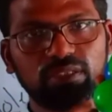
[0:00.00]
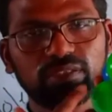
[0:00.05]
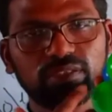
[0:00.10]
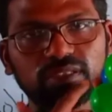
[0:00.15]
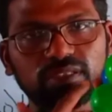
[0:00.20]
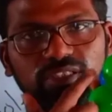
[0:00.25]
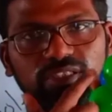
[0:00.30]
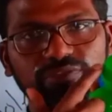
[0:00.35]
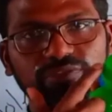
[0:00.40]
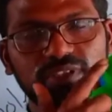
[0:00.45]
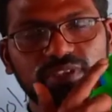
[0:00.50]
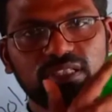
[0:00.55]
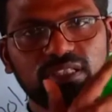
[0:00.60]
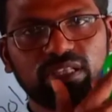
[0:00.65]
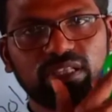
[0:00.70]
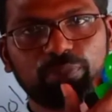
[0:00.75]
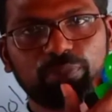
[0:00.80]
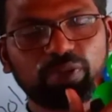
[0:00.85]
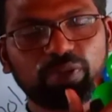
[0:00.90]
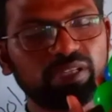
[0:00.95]
These first
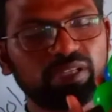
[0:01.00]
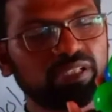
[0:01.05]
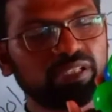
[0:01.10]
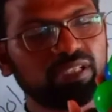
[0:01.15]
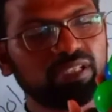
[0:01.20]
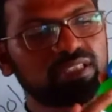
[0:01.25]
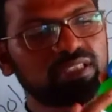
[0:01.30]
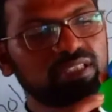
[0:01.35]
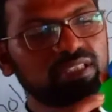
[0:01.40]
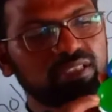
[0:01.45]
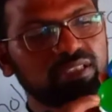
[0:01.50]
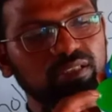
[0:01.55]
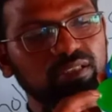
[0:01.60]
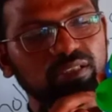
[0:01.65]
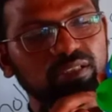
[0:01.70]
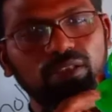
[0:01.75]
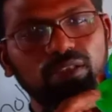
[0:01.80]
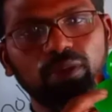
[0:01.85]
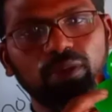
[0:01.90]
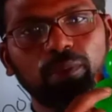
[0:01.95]
layer particles
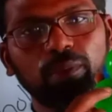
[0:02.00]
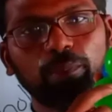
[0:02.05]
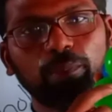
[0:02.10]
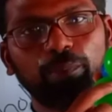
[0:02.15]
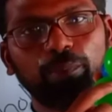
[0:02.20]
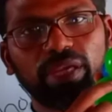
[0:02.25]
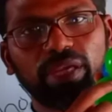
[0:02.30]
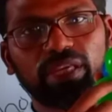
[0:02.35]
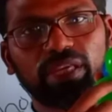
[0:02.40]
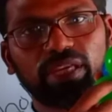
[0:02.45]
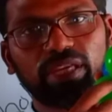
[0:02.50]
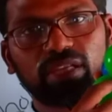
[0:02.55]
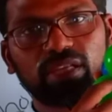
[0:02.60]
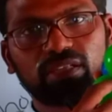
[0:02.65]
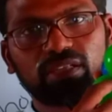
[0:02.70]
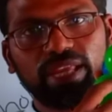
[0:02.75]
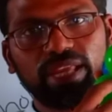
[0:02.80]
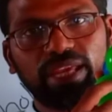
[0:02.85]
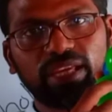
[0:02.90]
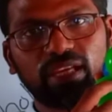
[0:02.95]
making
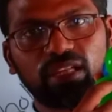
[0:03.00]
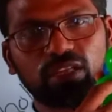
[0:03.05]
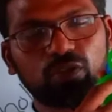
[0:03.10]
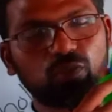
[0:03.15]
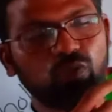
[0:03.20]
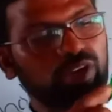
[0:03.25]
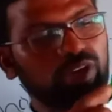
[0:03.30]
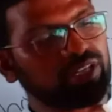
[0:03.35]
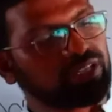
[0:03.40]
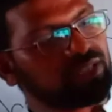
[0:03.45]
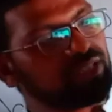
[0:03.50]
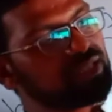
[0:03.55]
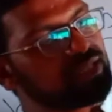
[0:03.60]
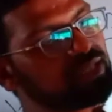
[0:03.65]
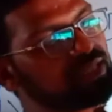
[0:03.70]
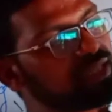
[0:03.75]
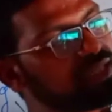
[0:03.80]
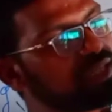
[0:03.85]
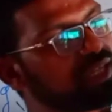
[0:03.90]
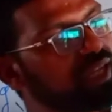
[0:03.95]
triangular voids. This is
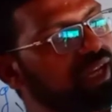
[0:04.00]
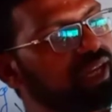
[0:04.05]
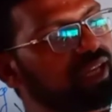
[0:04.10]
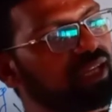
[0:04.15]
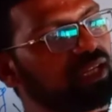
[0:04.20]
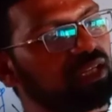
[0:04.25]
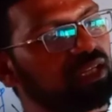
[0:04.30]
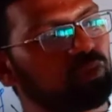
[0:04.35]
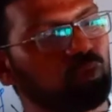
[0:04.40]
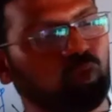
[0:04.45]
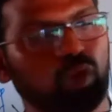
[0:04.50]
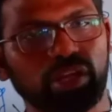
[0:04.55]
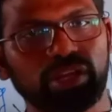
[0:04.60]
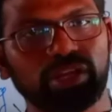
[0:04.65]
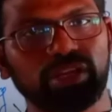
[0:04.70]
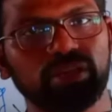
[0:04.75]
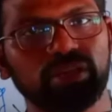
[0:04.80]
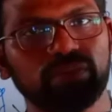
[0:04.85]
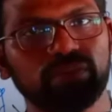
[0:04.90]
a triangular void.